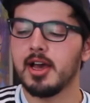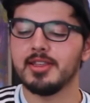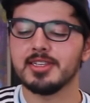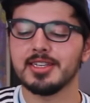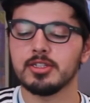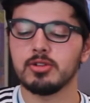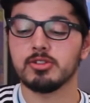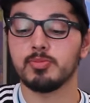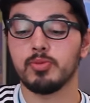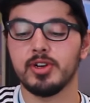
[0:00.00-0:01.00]
this
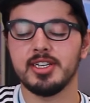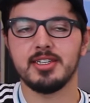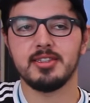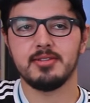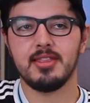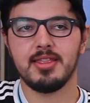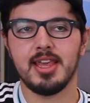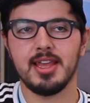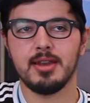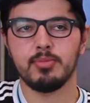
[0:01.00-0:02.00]
insole's pretty
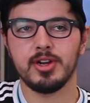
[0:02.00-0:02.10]
thin,